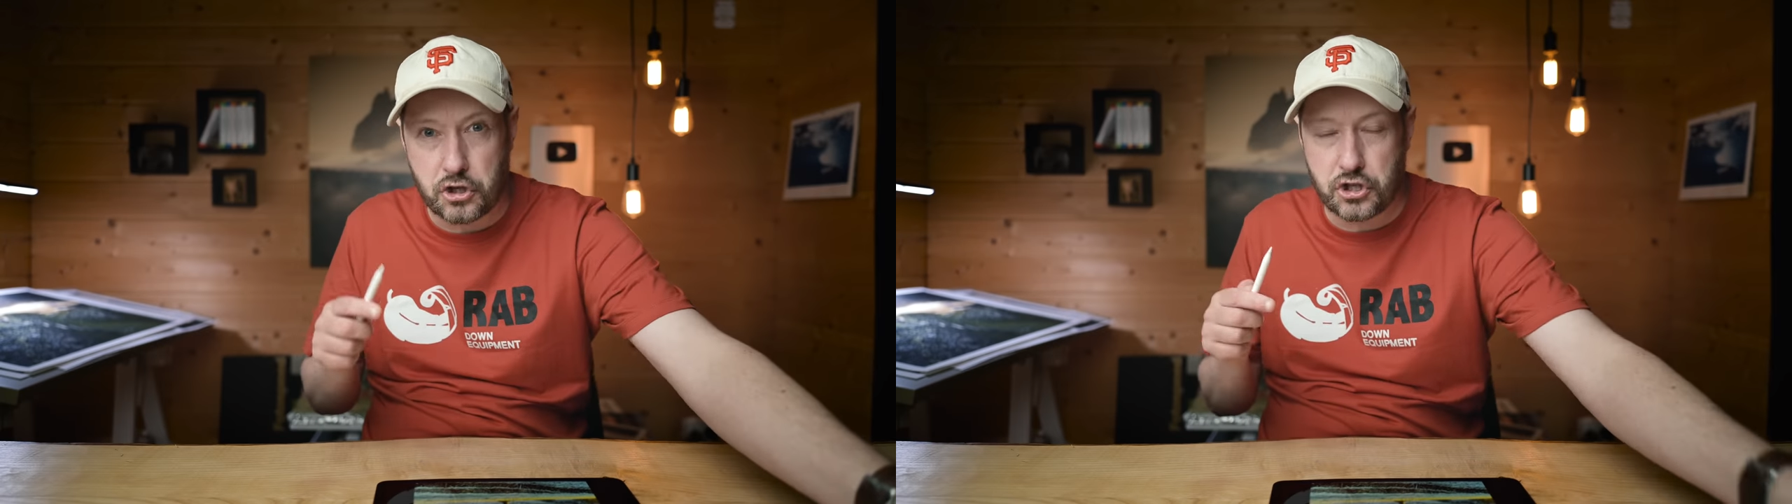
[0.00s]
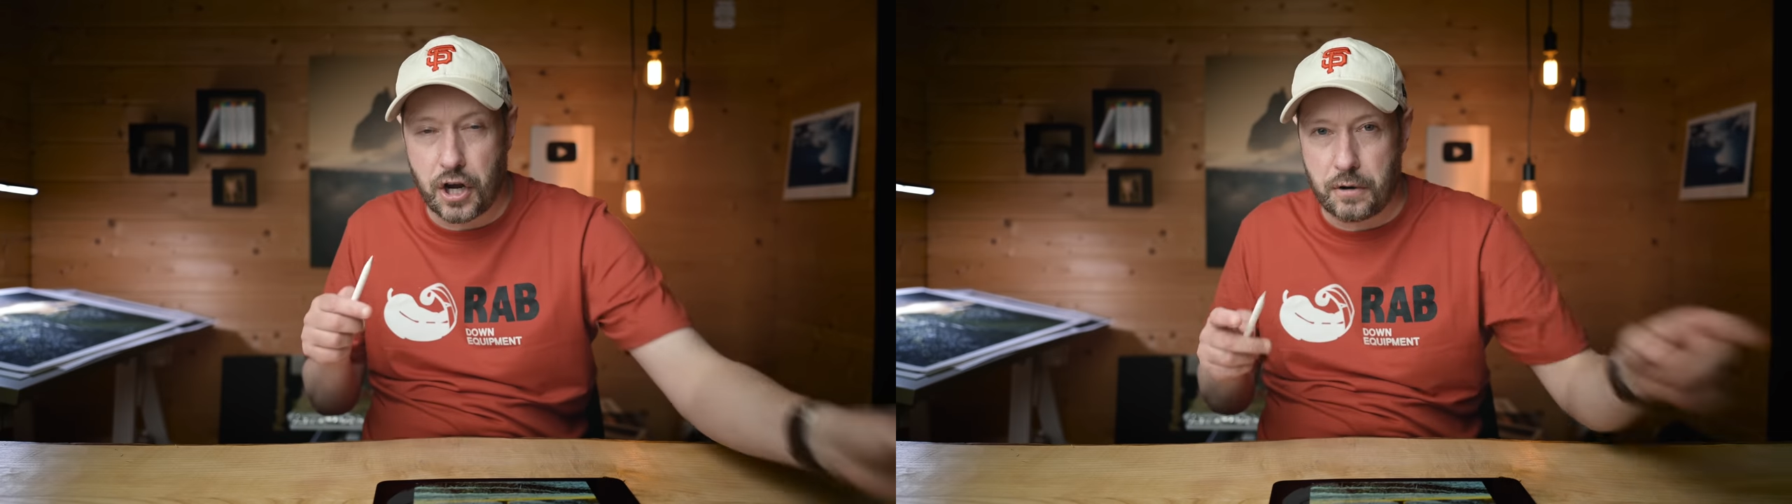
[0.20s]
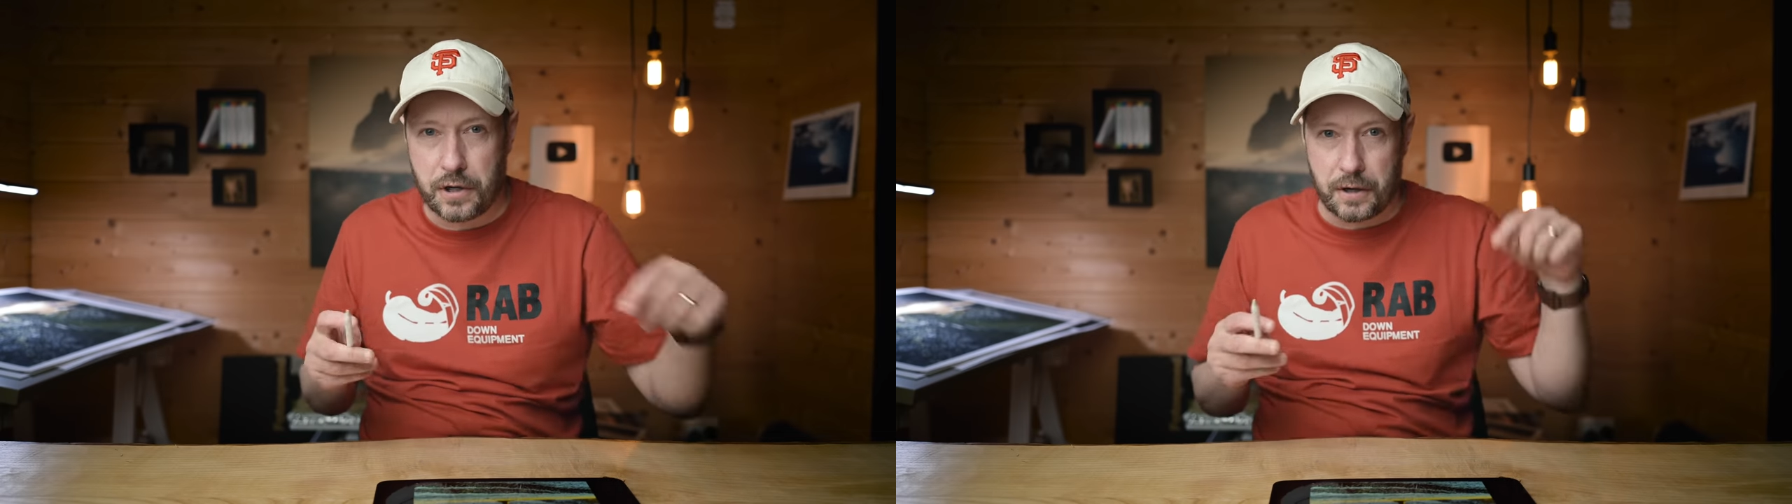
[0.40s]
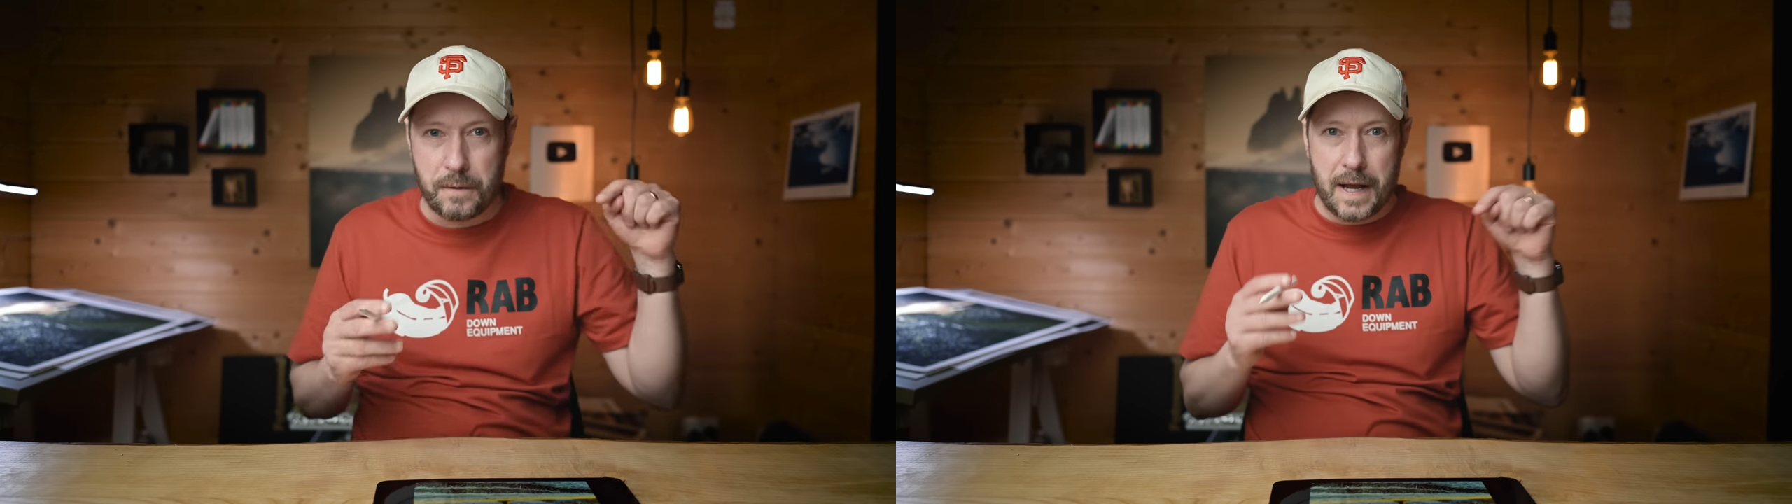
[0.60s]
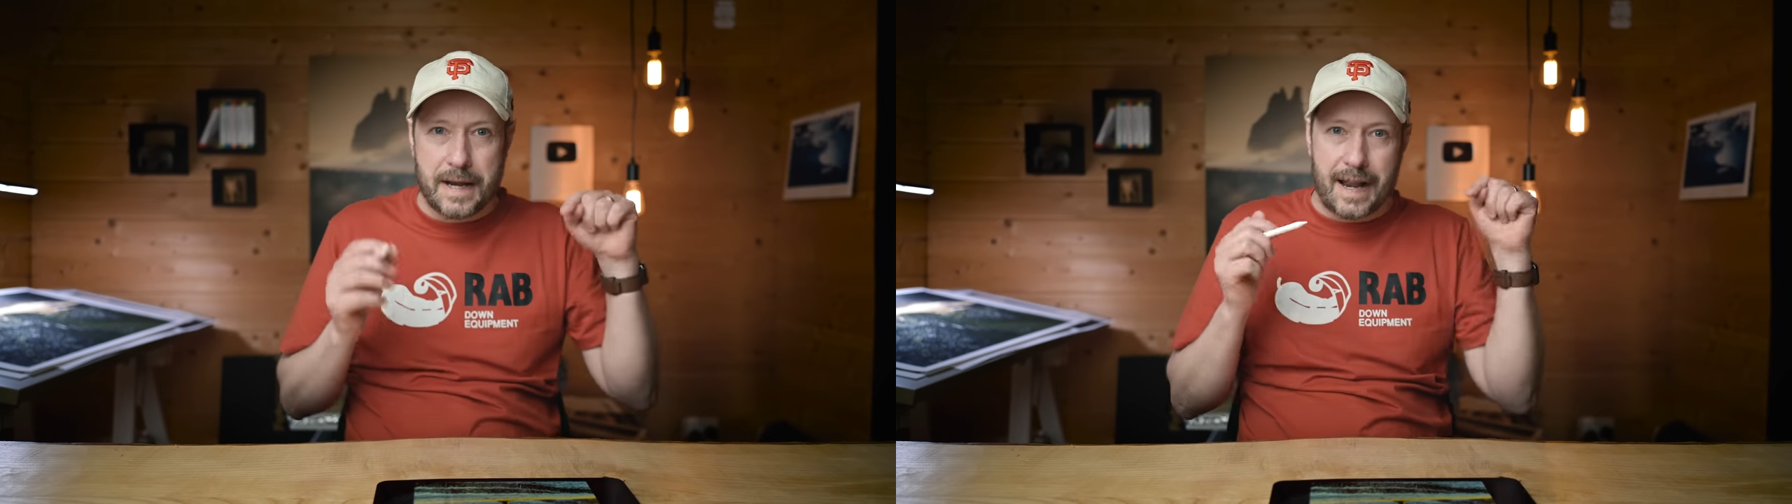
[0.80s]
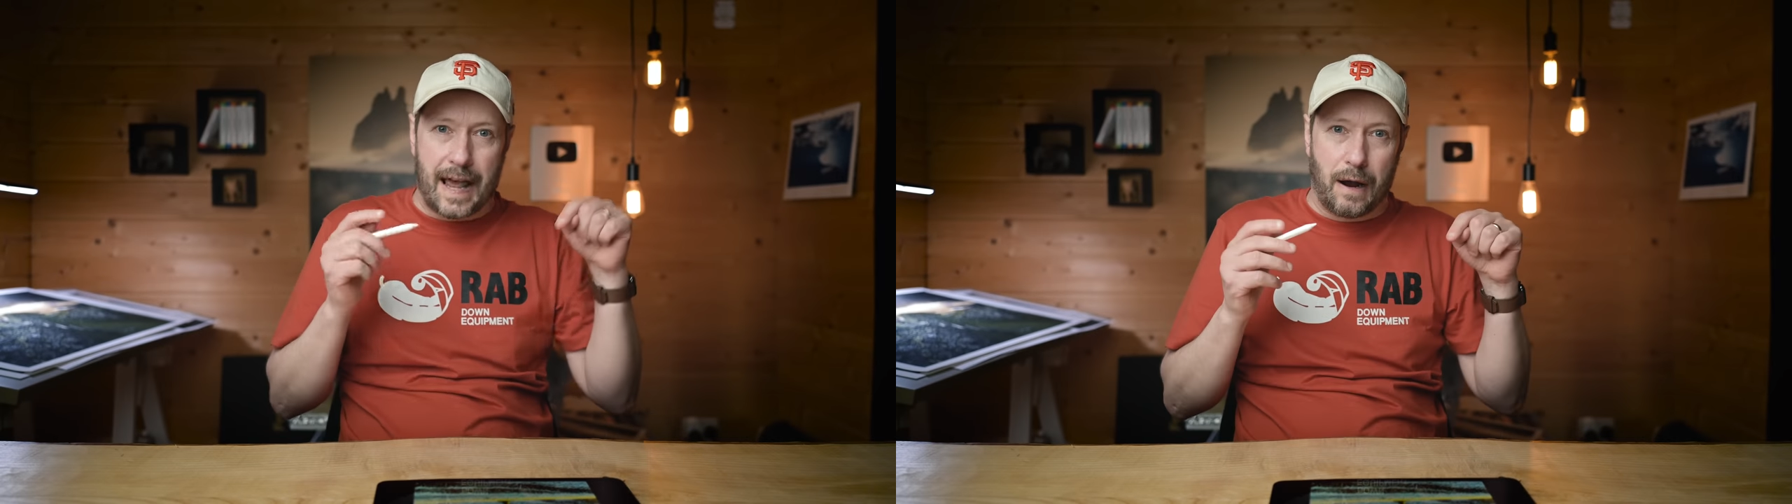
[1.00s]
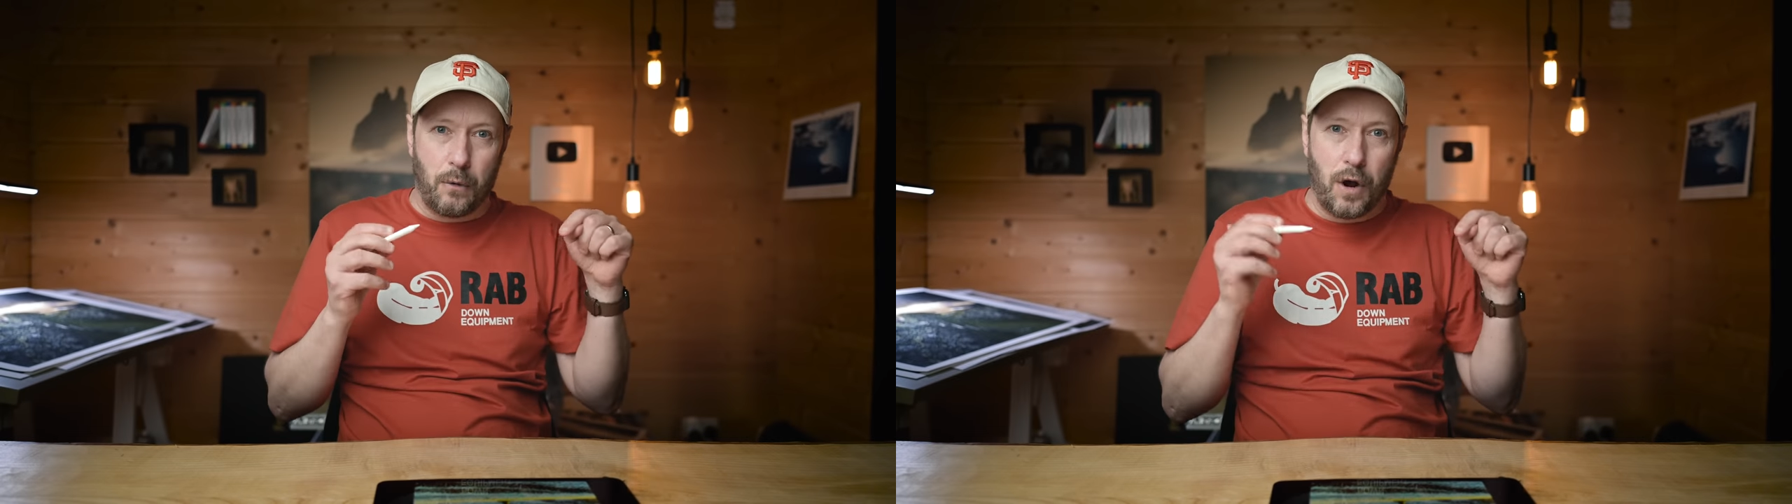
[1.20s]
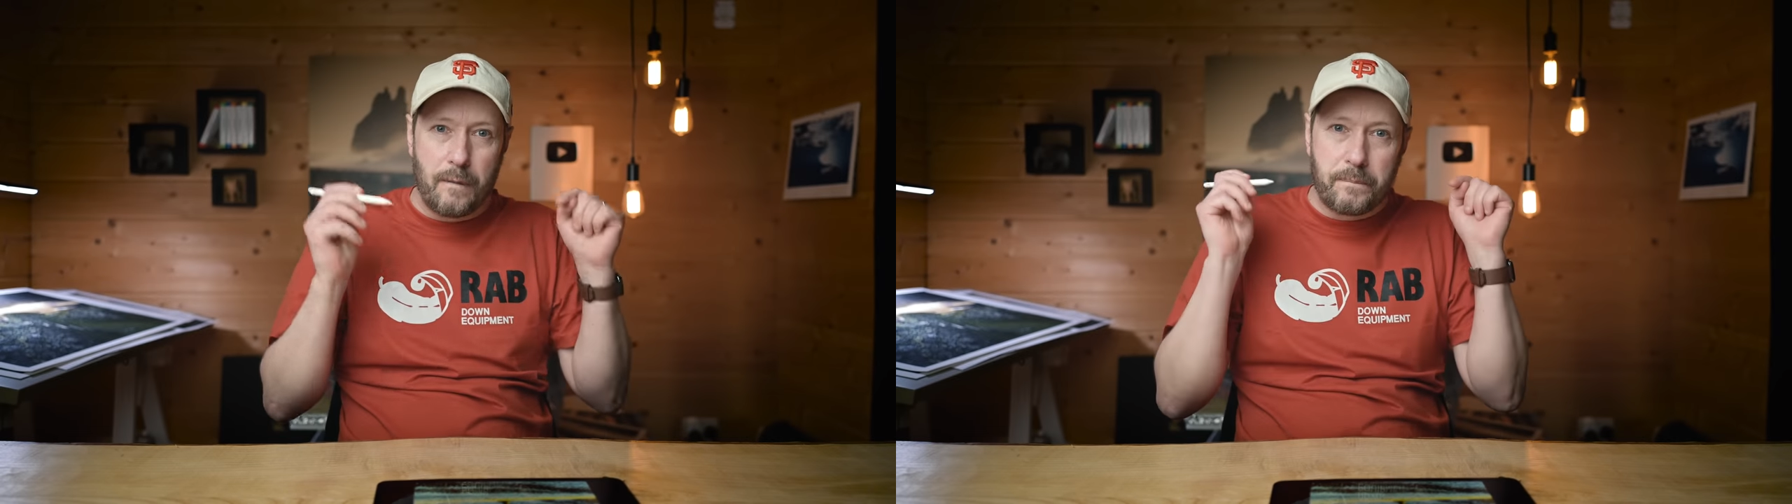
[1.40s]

show you now